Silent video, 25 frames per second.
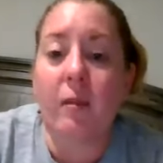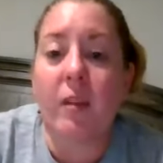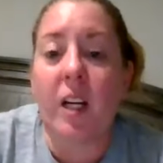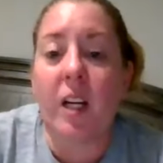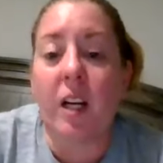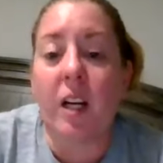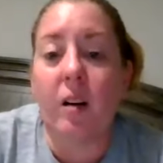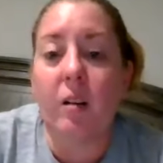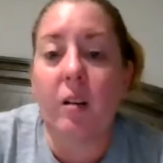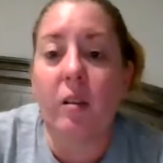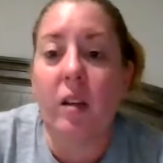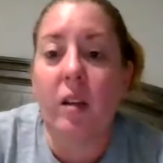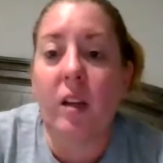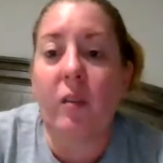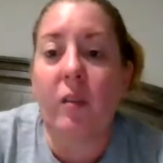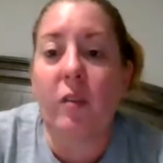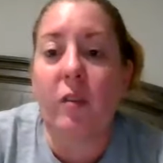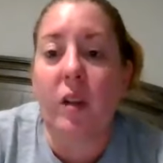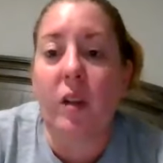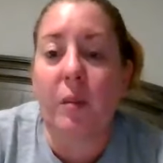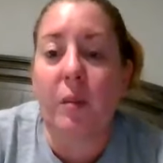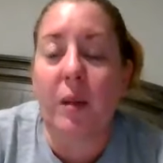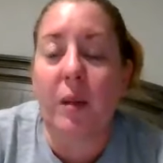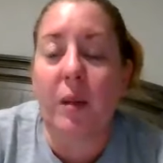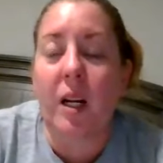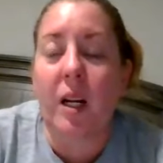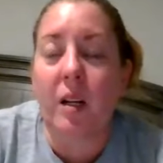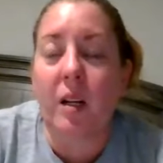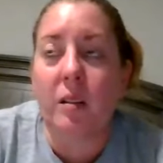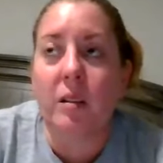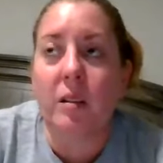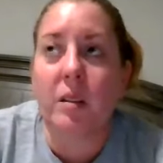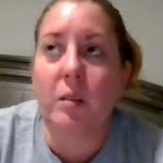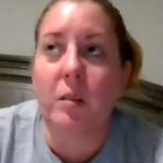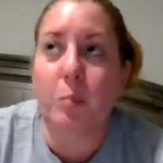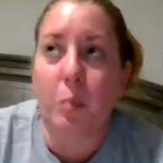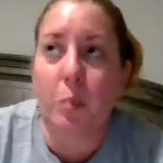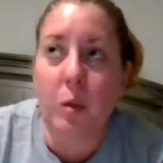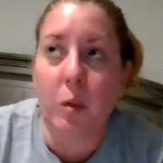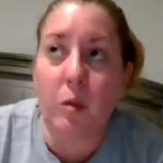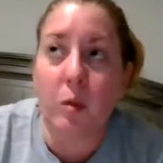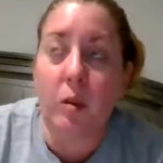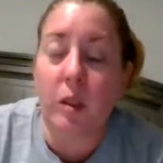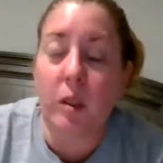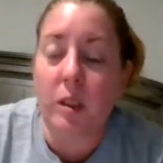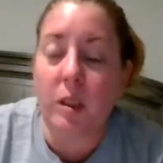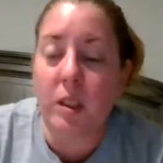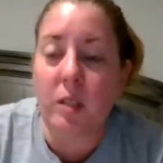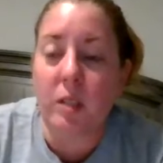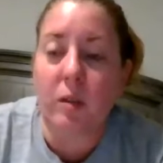now left at my house is
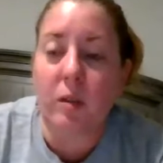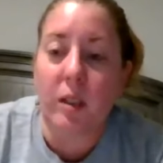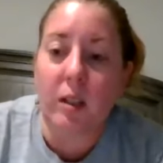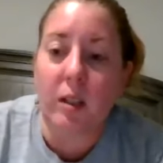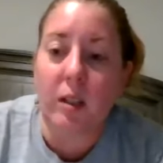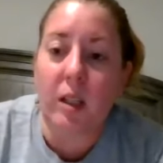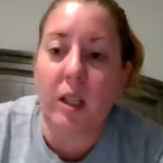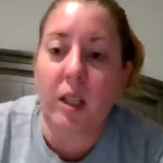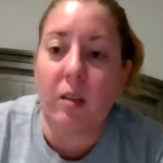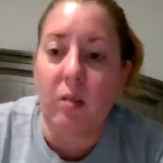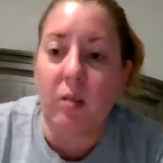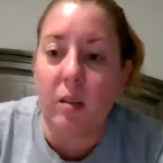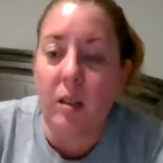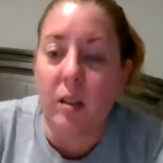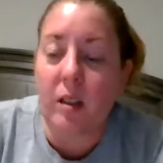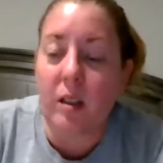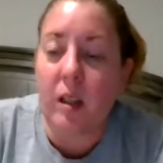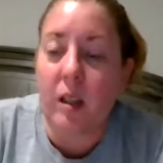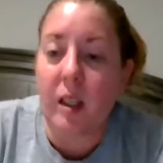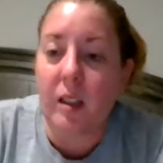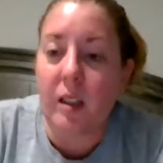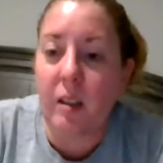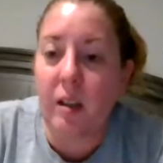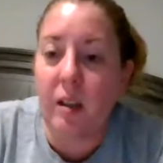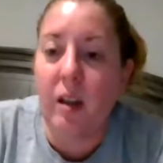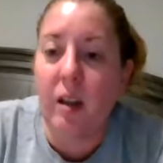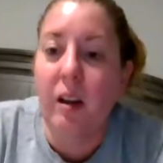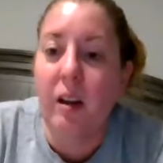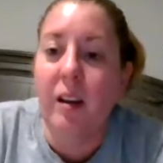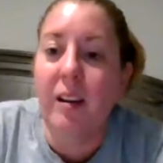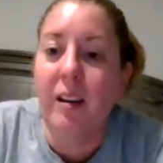broken. So I can't really light it.